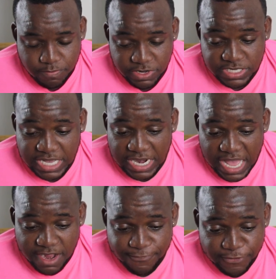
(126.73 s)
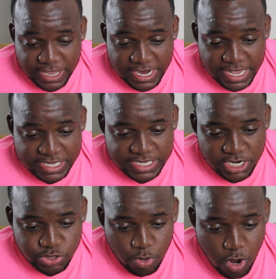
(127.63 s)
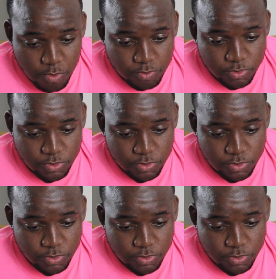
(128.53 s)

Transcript: There's a lot of freaking niggas in this room.